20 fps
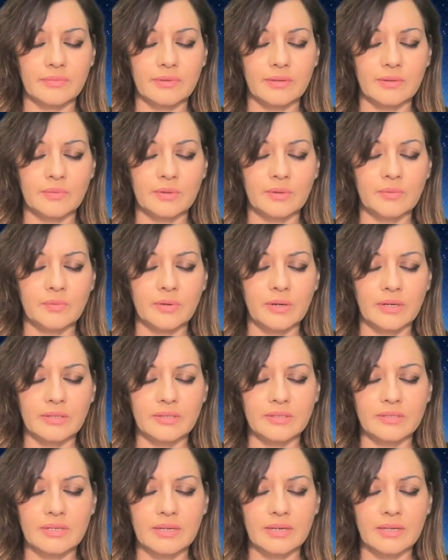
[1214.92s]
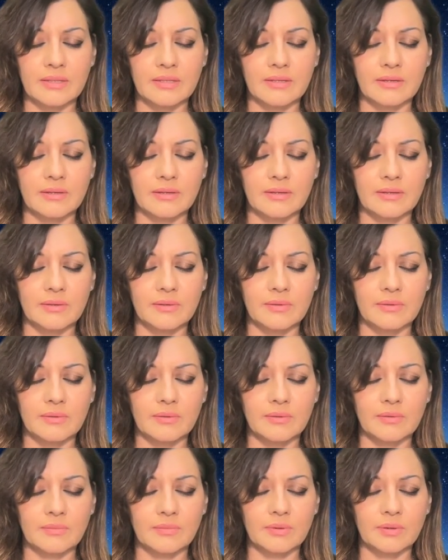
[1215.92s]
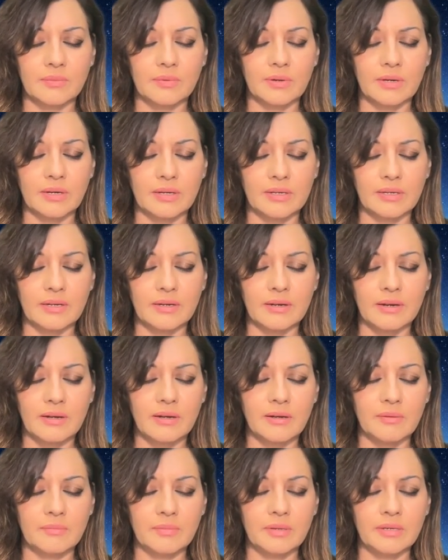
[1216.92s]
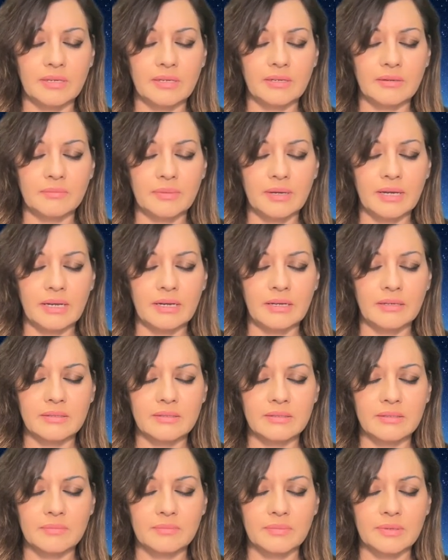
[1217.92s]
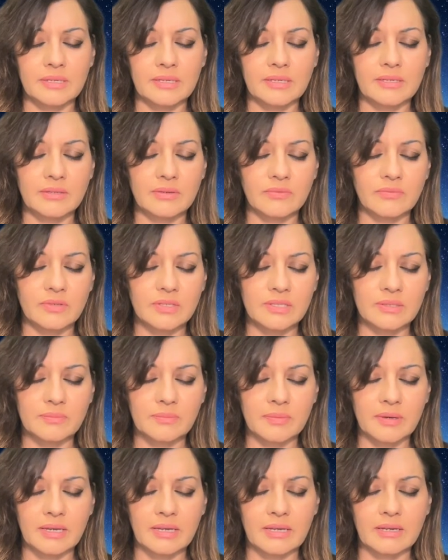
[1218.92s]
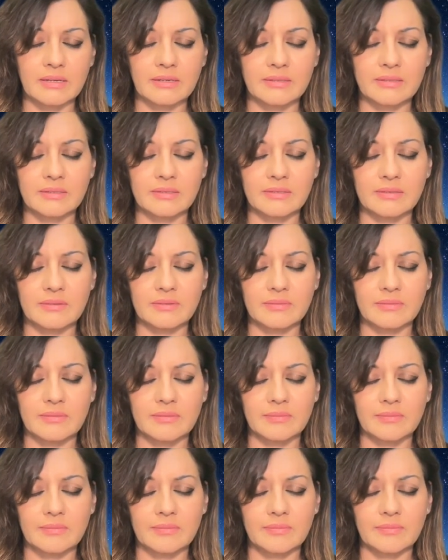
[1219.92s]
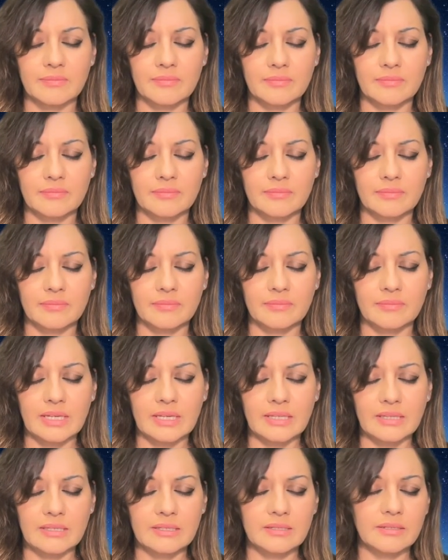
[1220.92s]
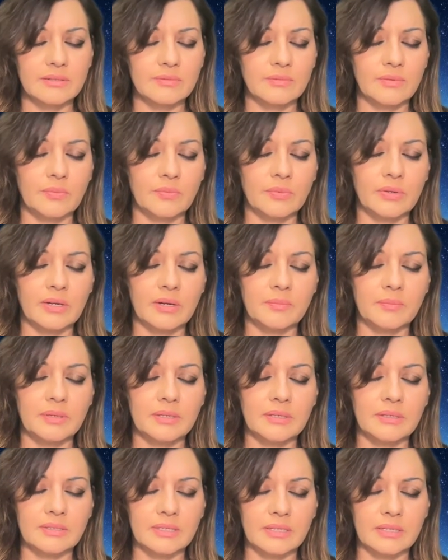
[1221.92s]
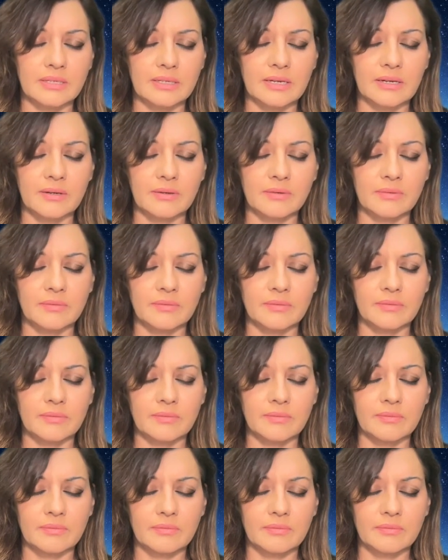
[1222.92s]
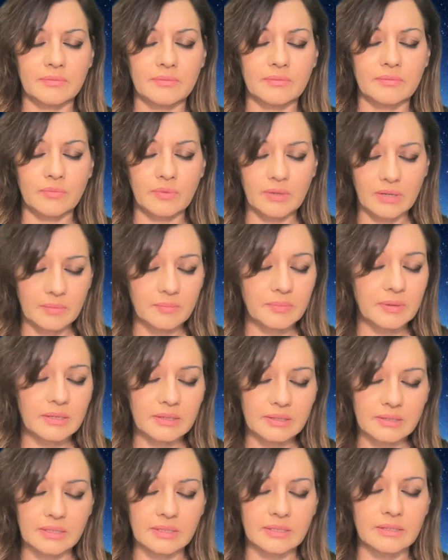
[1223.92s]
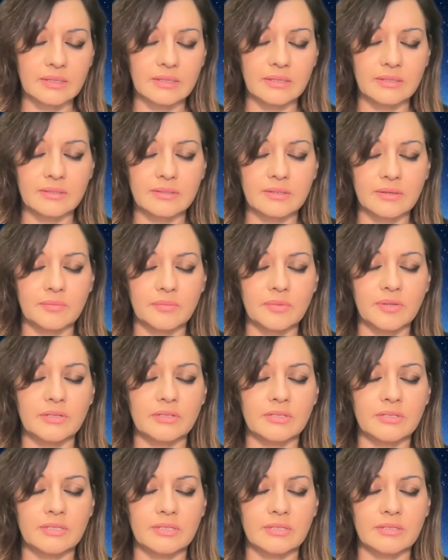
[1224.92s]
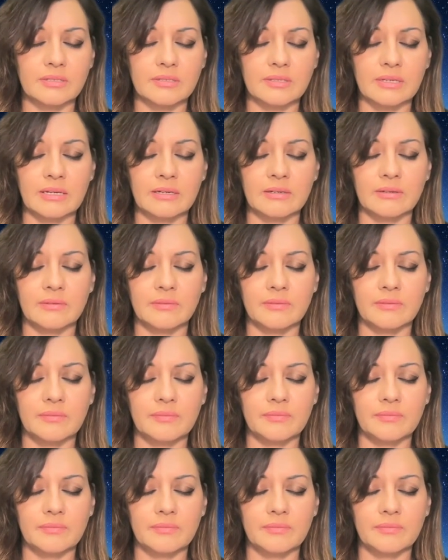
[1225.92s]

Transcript: We work together, we work in harmony and balance and peace and respect. And this is what we are building now. We are building these communities now.